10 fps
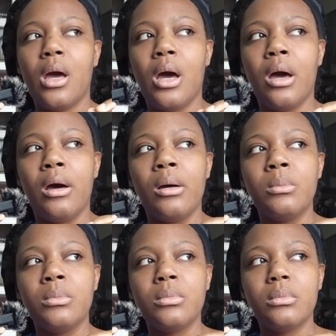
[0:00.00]

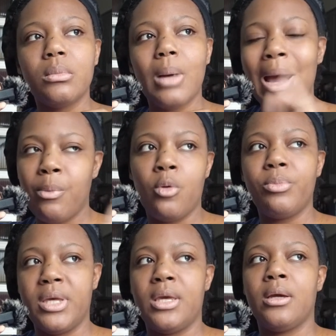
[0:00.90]
I won't
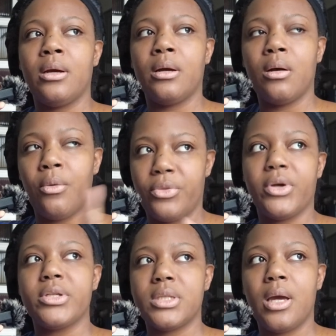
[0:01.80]
be here on
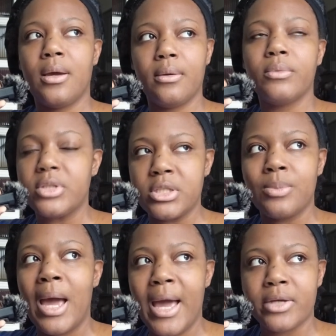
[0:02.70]
Thursday, which is
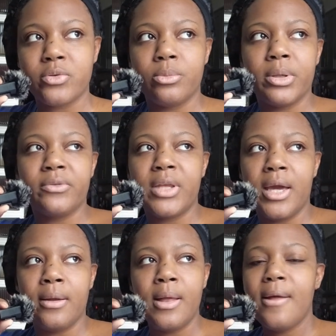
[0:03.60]
my actual birthday